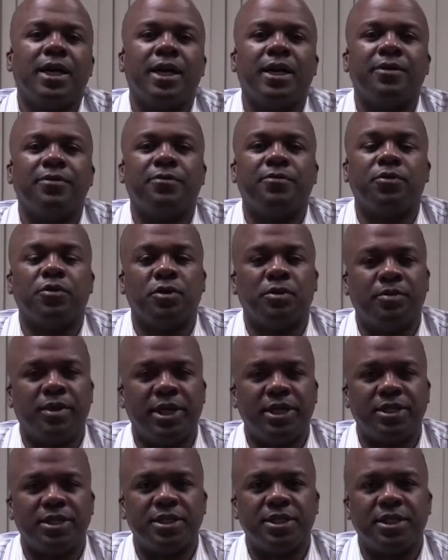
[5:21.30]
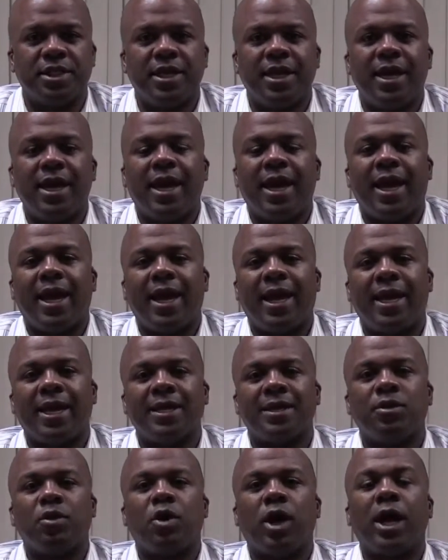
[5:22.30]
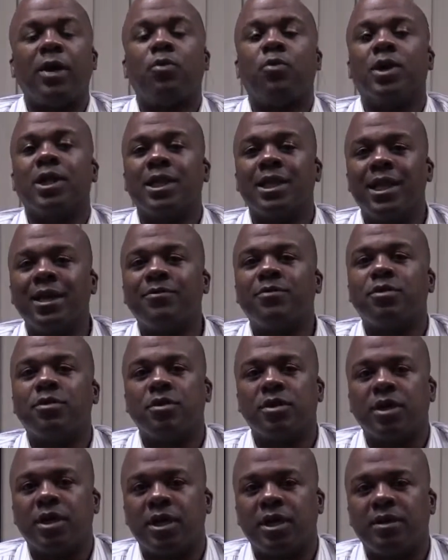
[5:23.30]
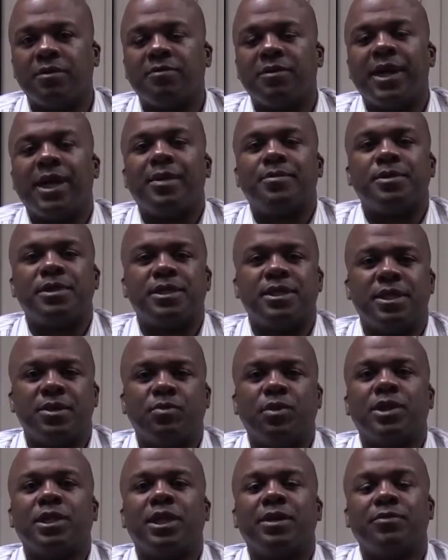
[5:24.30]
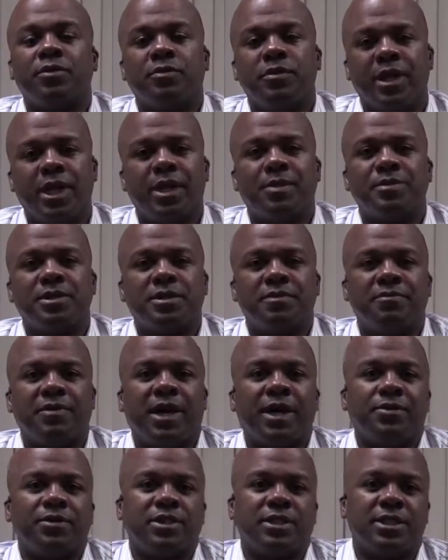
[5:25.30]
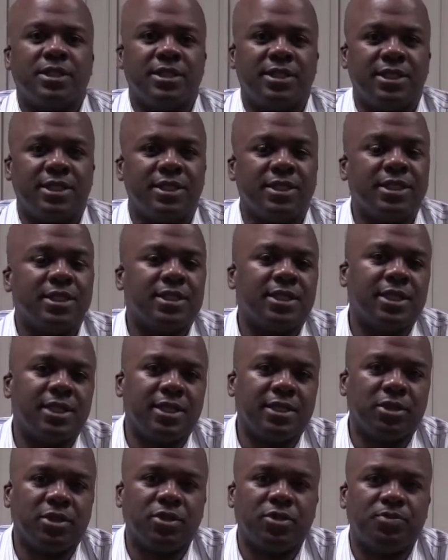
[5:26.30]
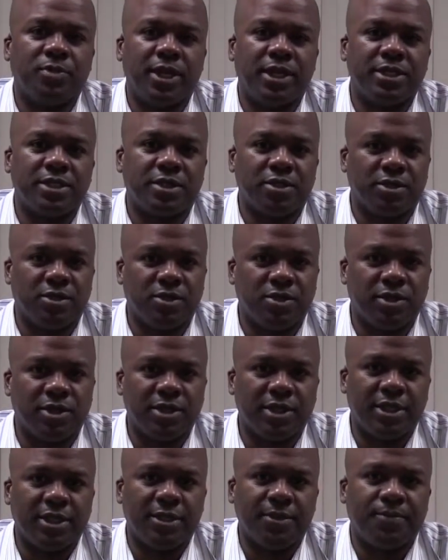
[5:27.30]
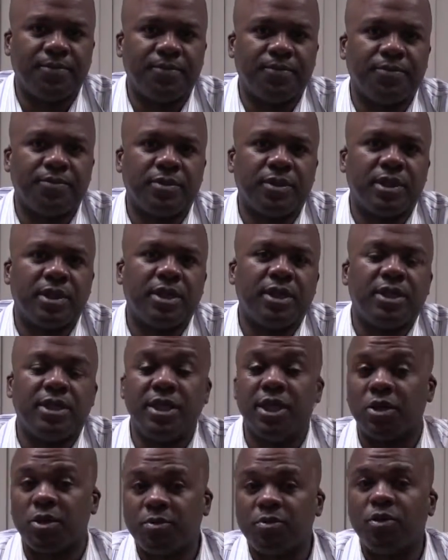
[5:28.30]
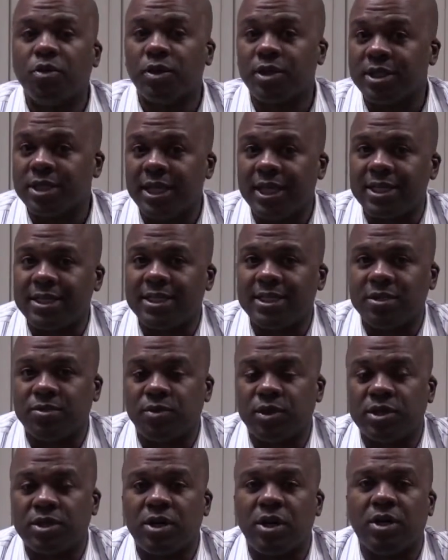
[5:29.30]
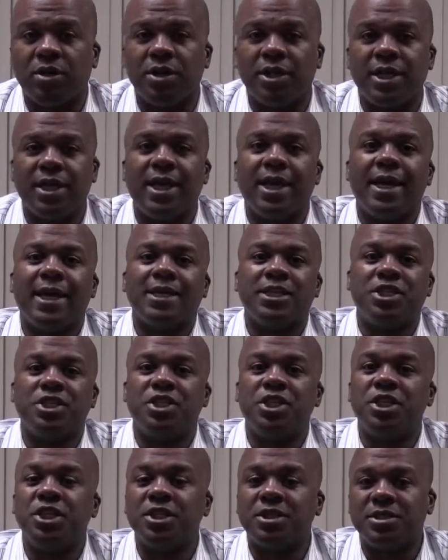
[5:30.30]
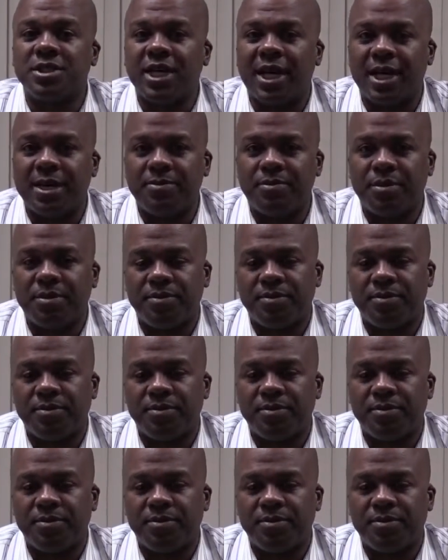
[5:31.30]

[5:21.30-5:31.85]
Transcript: uh, for the patient, and at what level of hep C, what level the hep C virus is existing in the patient currently. The other important test is what's called the genotype.